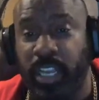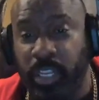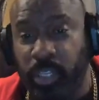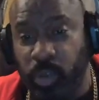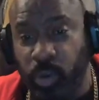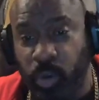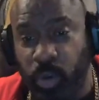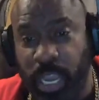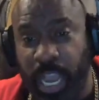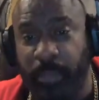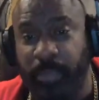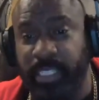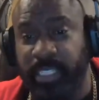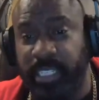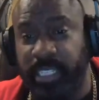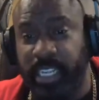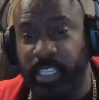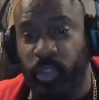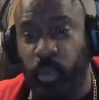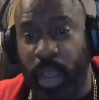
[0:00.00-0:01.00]
knew common
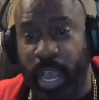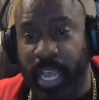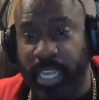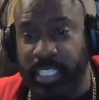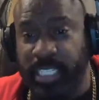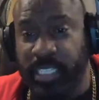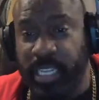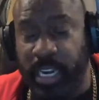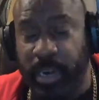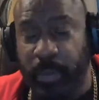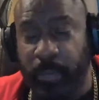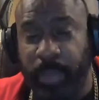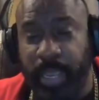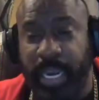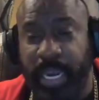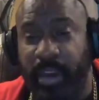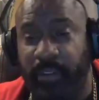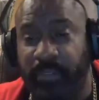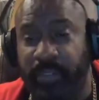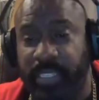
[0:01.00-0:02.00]
sense wise is going to be at
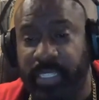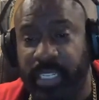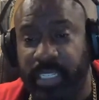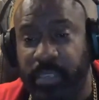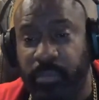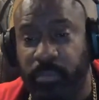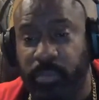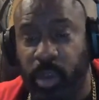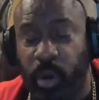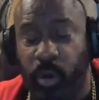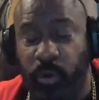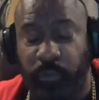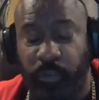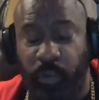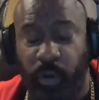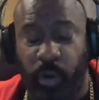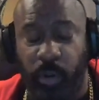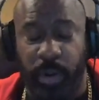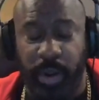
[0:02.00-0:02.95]
every system going forward,